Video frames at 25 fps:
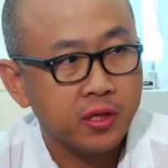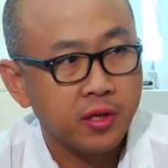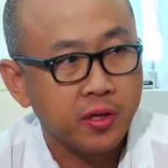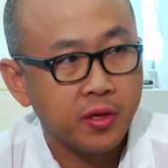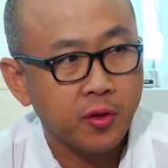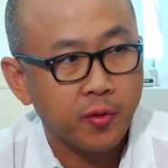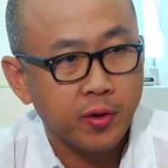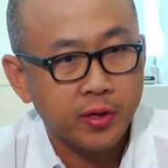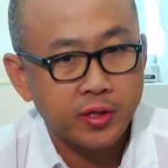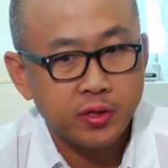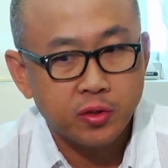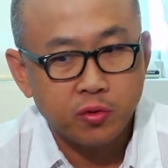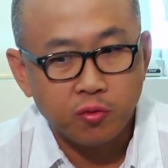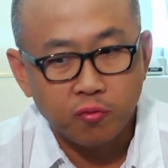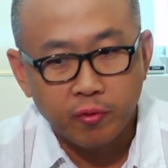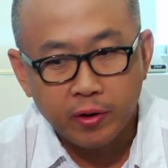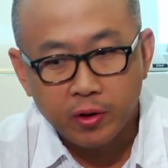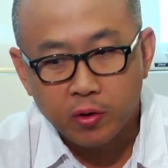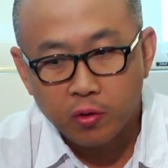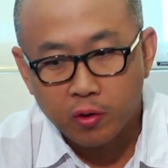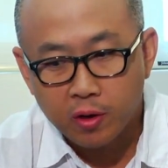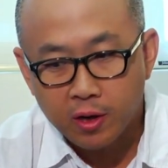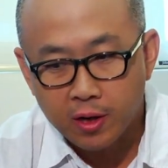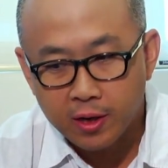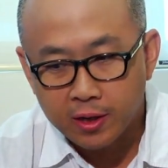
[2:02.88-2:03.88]
in the US to
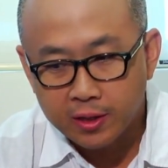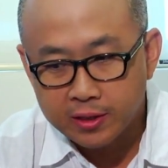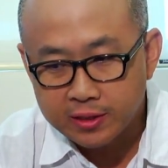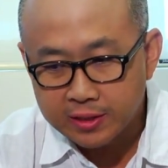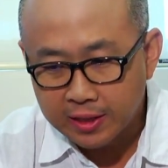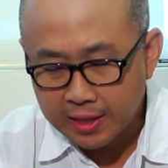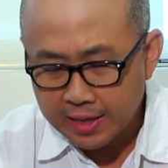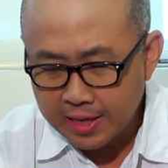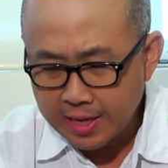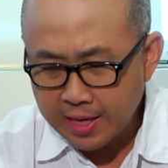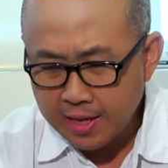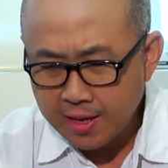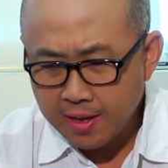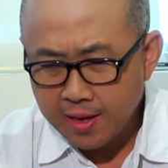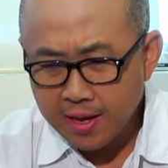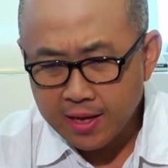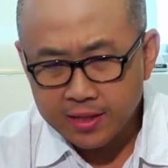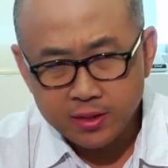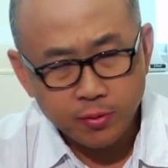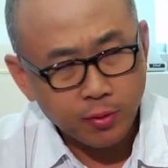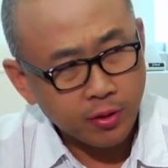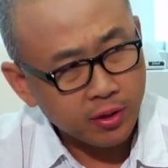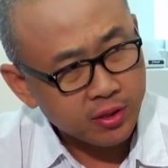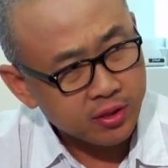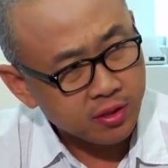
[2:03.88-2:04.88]
record highs,
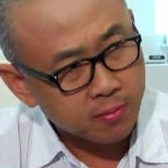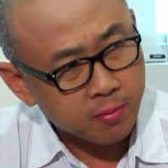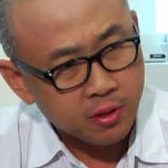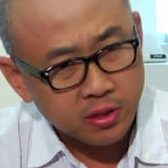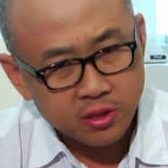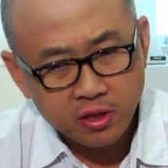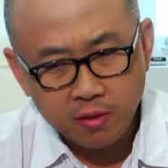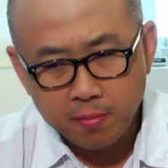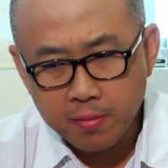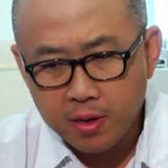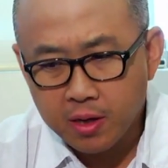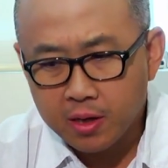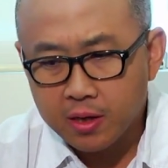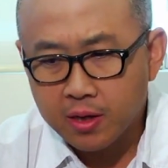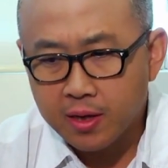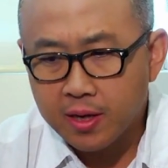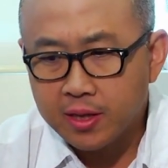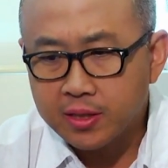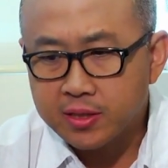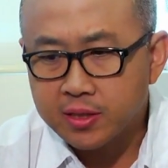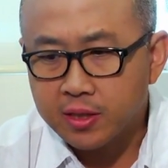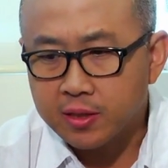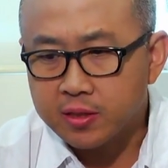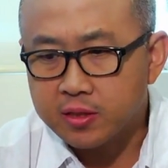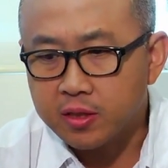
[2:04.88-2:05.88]
as well as emerging market
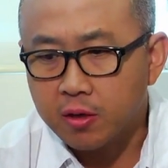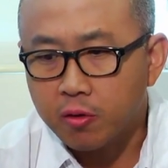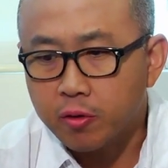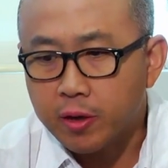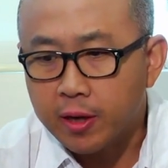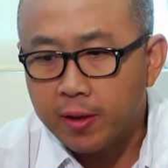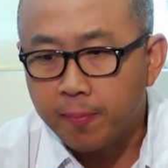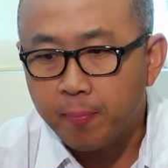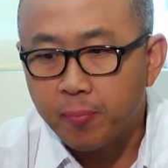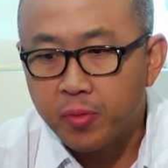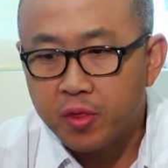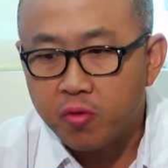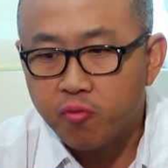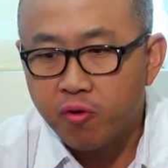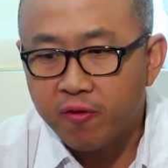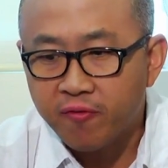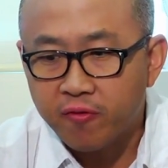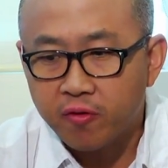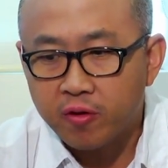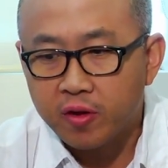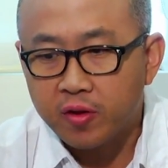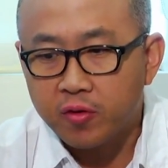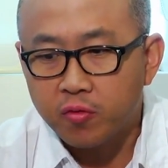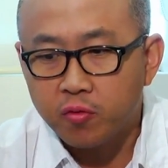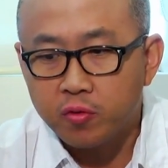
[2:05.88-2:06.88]
assets. Okay,
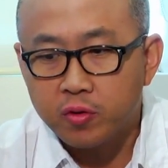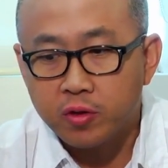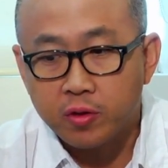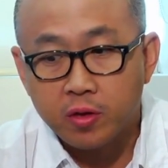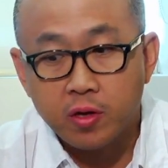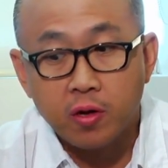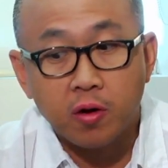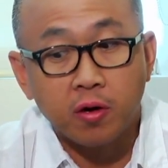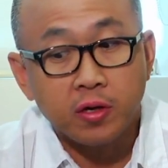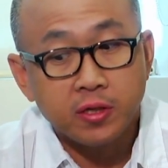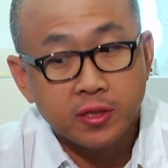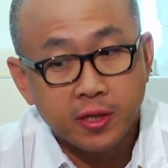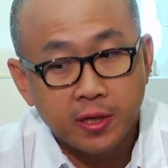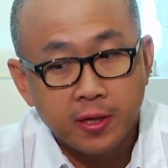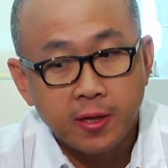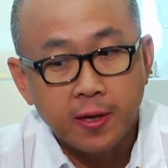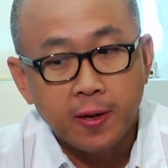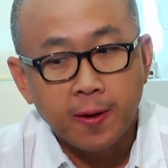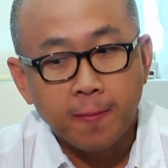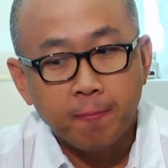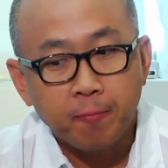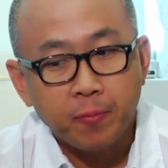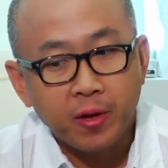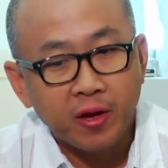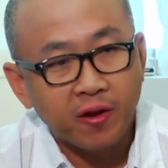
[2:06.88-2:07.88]
342 to the Aussie
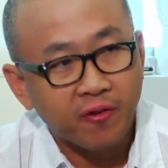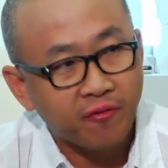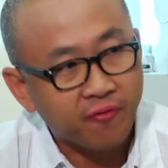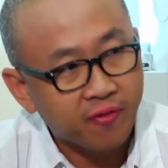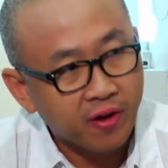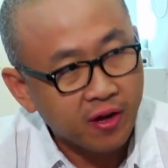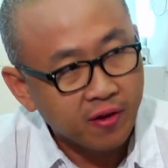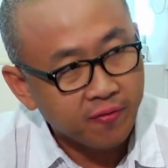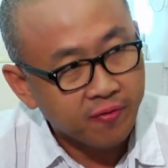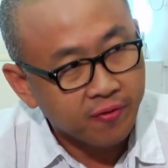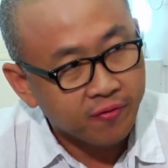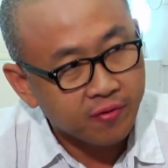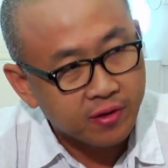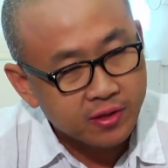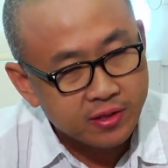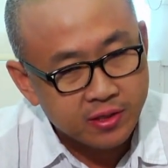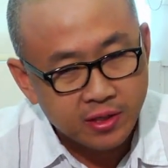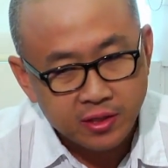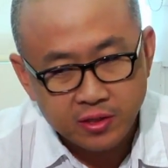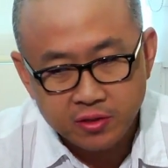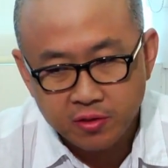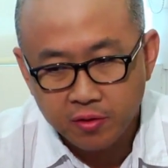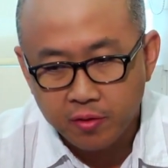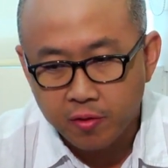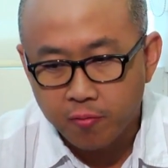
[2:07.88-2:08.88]
and
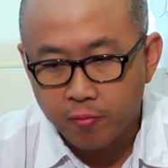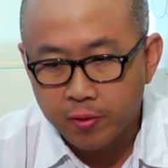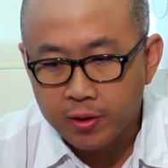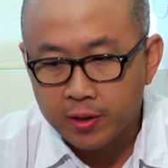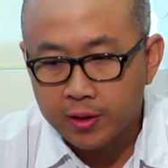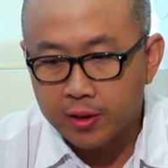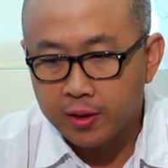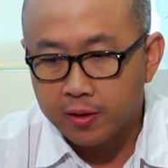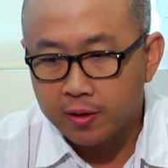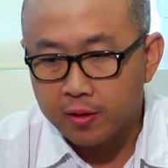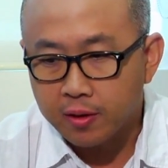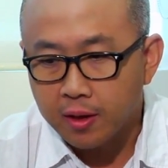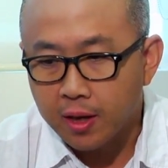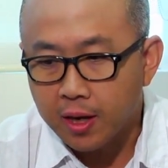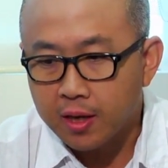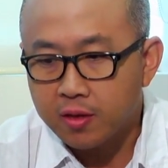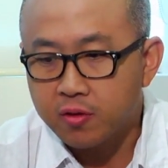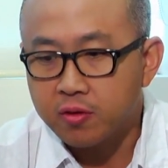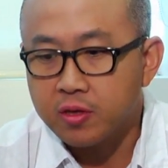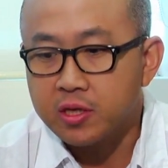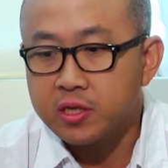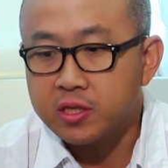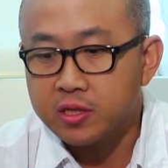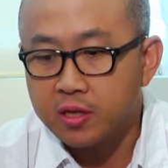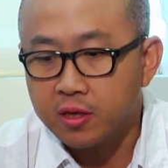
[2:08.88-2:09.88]
556 to the ringgit,
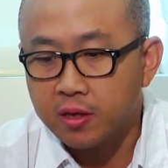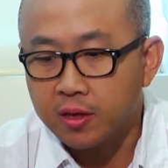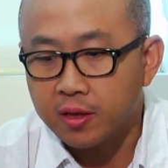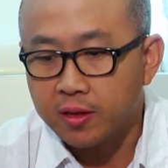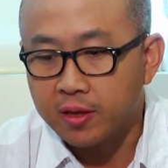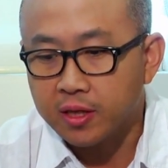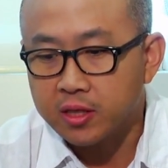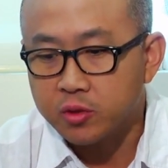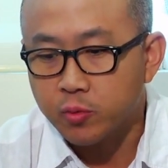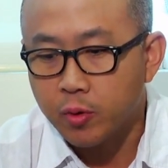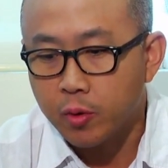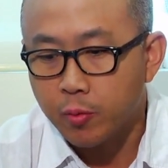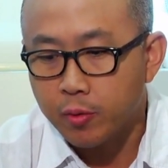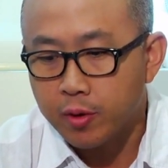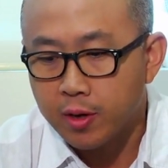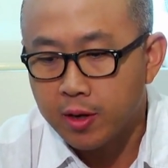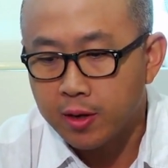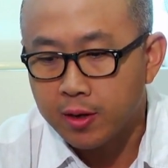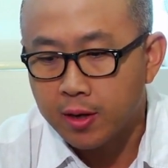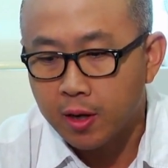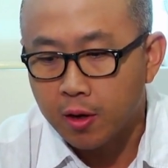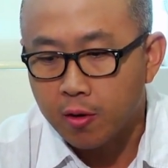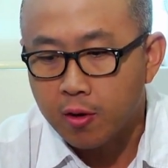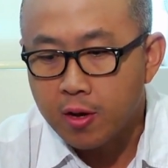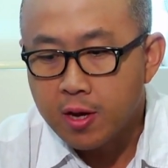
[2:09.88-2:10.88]
to the sterling. That's where we
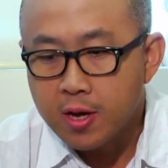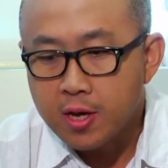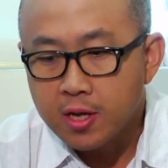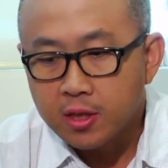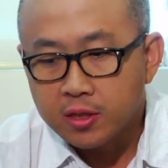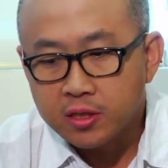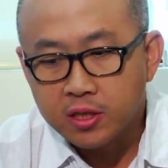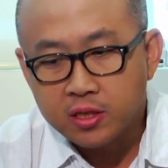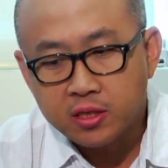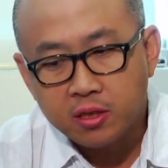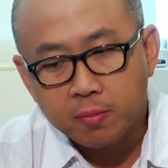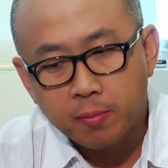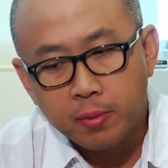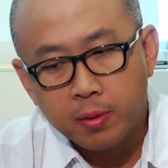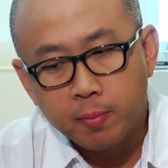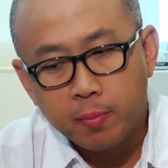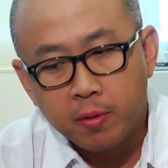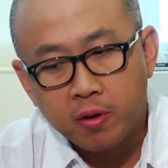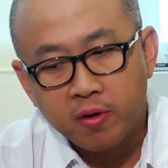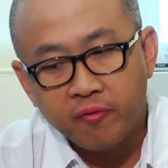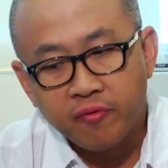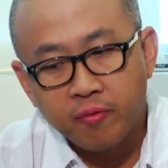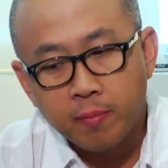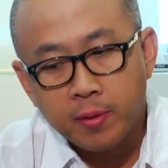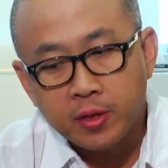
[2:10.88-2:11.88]
are now. Just a bit
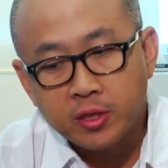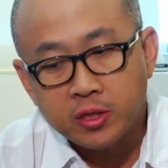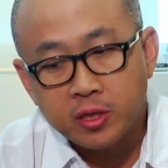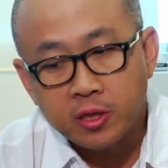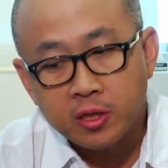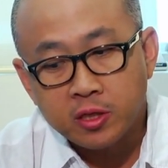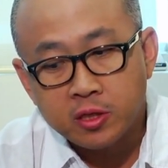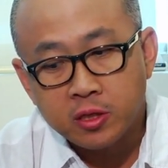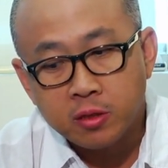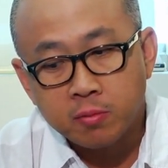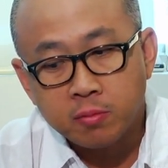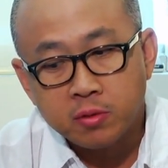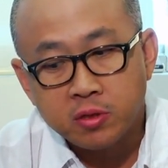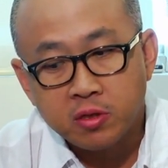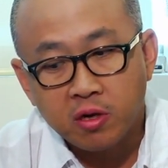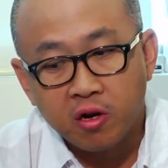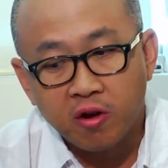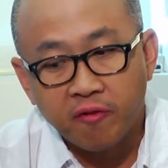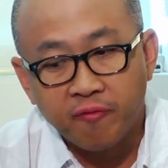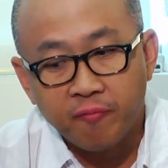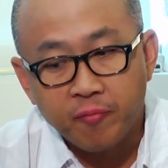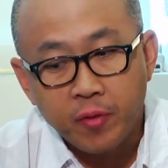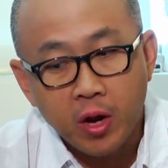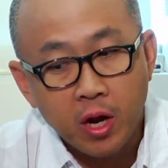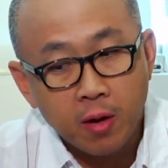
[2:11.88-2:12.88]
more information in terms
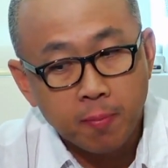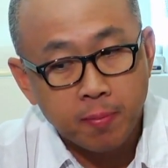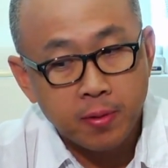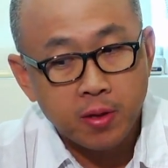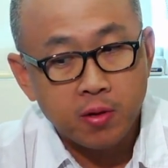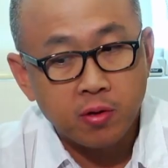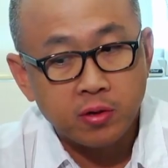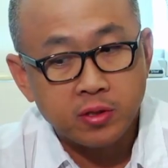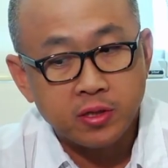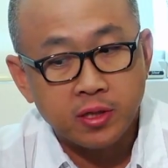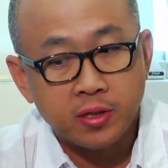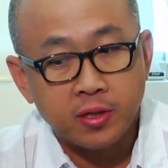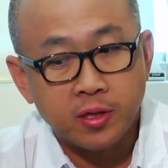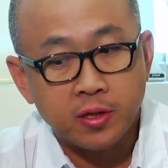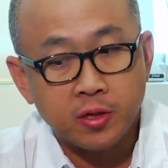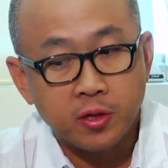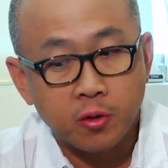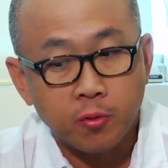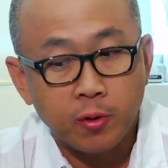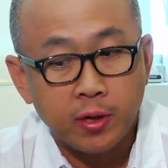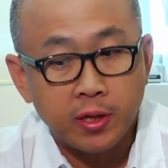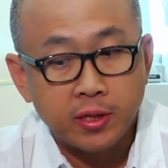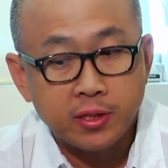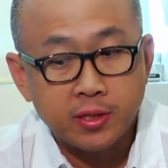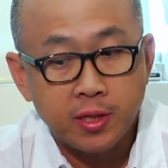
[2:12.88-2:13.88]
of IPOs in the
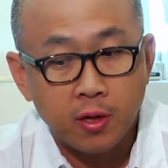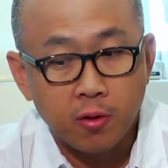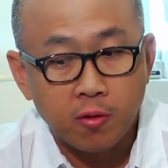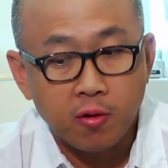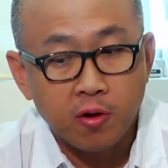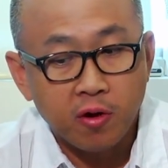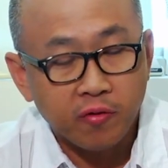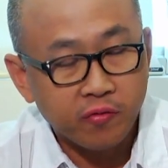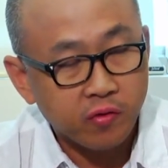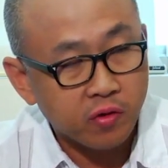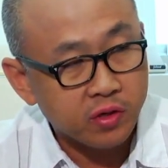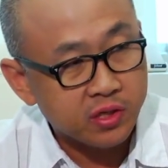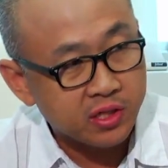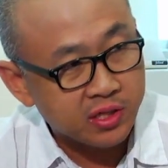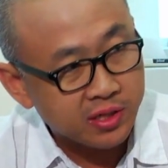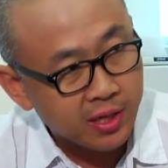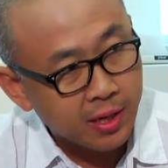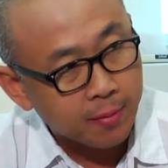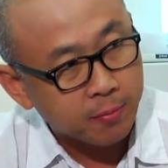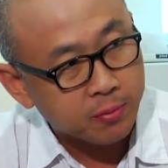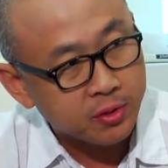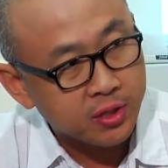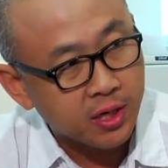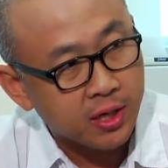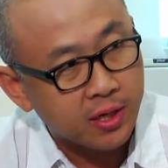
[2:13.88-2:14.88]
US. Now, of course,
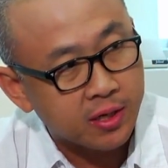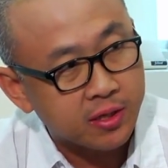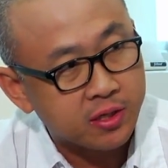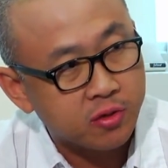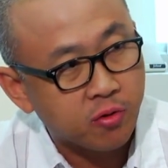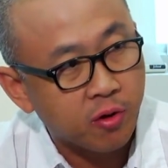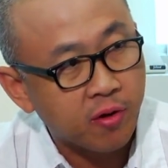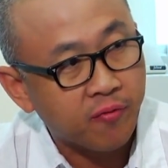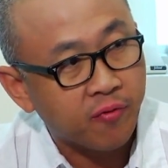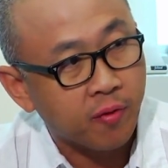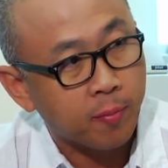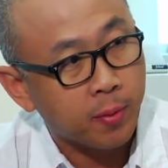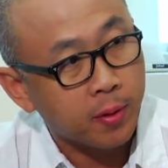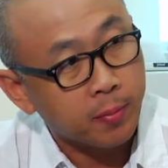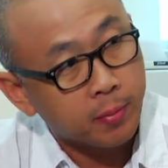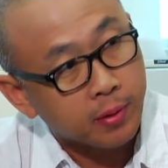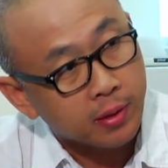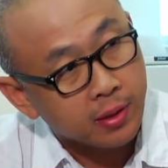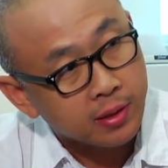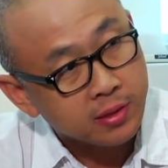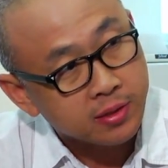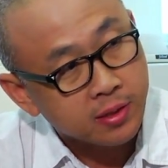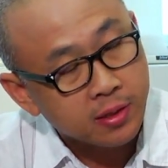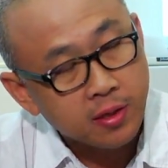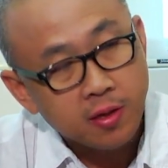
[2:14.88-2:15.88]
Snapchat is going for public
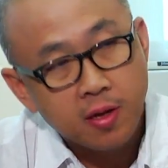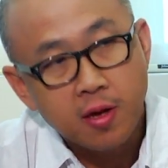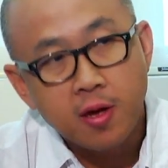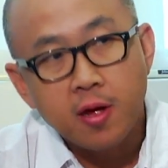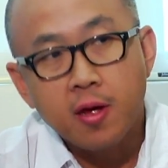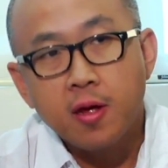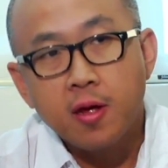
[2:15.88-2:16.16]
listing.